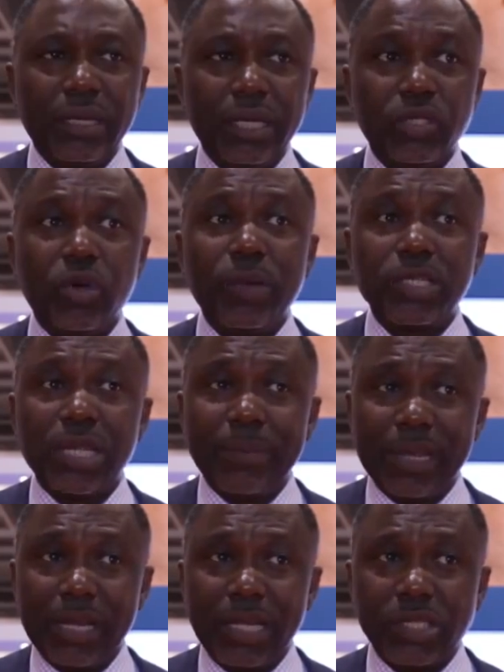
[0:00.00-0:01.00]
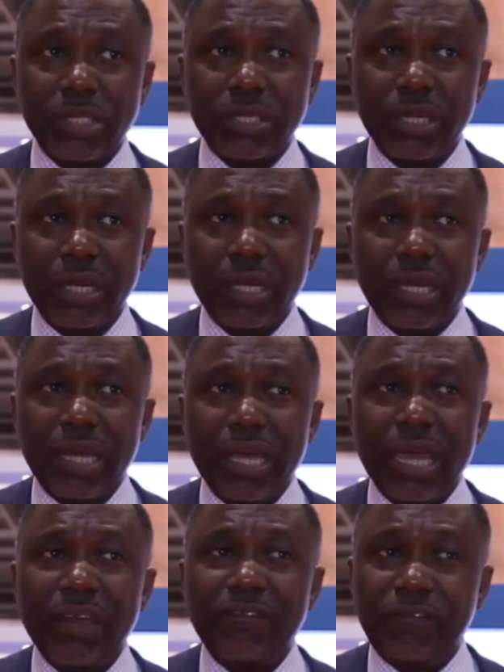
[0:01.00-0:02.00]
uh, is almost limitless.
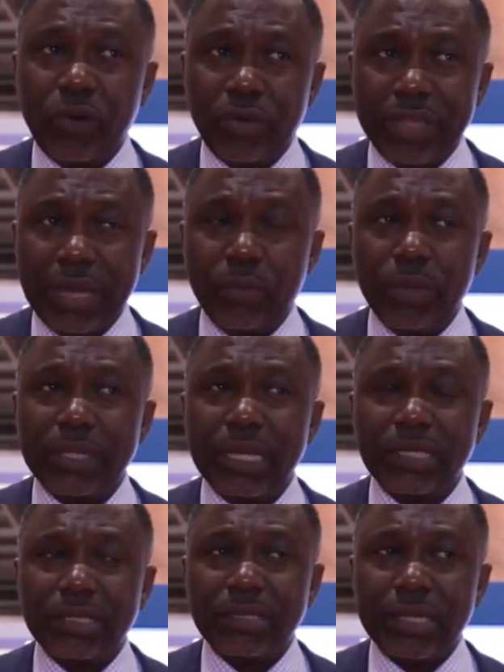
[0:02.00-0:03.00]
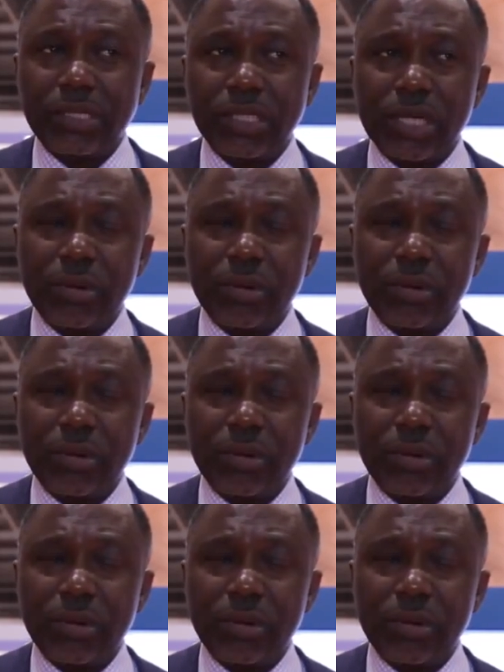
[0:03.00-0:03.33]
And for that, what that does,